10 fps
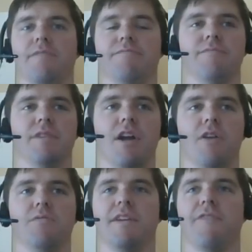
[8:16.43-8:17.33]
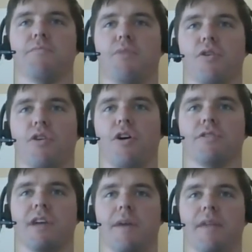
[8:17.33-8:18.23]
you know, different
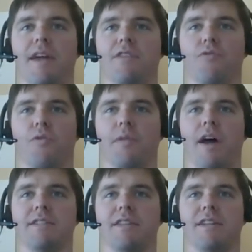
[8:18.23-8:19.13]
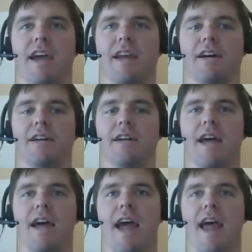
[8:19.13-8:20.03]
protocols coming in, normalizing the data.
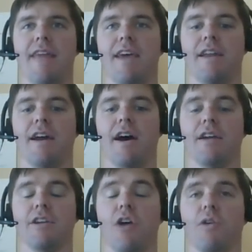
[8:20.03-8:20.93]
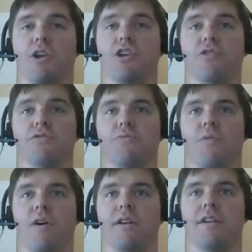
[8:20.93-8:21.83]
And then, you know, a huge
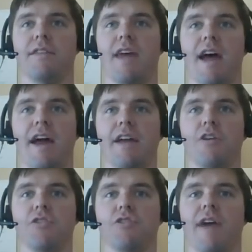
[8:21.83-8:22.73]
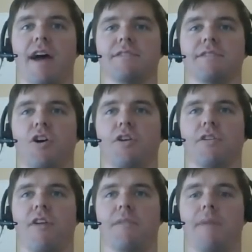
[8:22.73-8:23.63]
one that I know you guys have talked
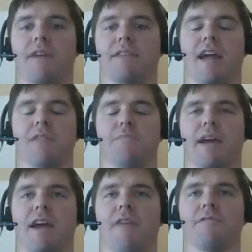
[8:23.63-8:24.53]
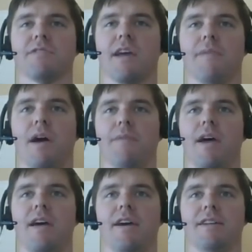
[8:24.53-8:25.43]
a lot about, and they got the big conference coming up,
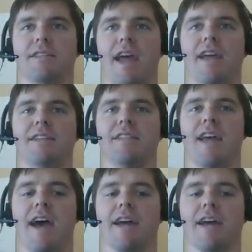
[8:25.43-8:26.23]
is Haystack.